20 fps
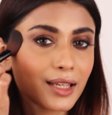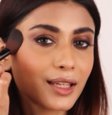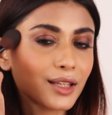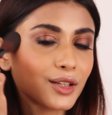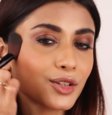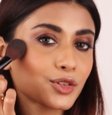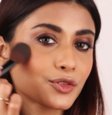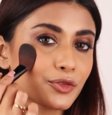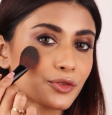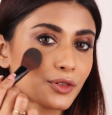a
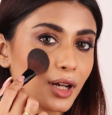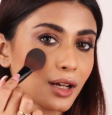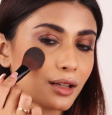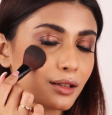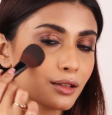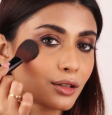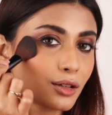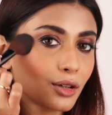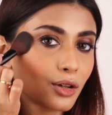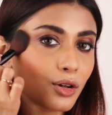hint of
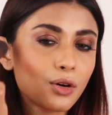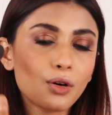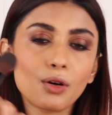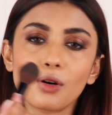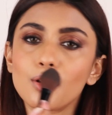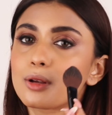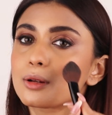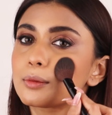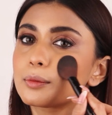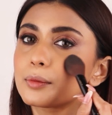color
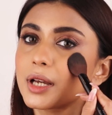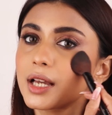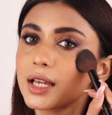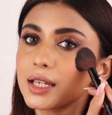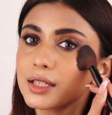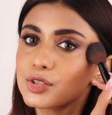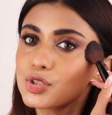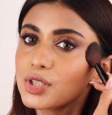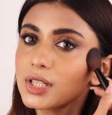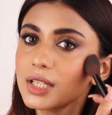on
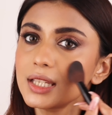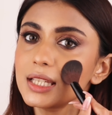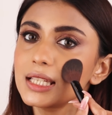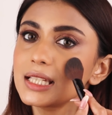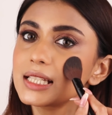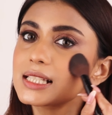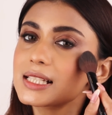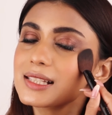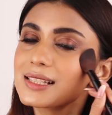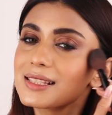my cheeks.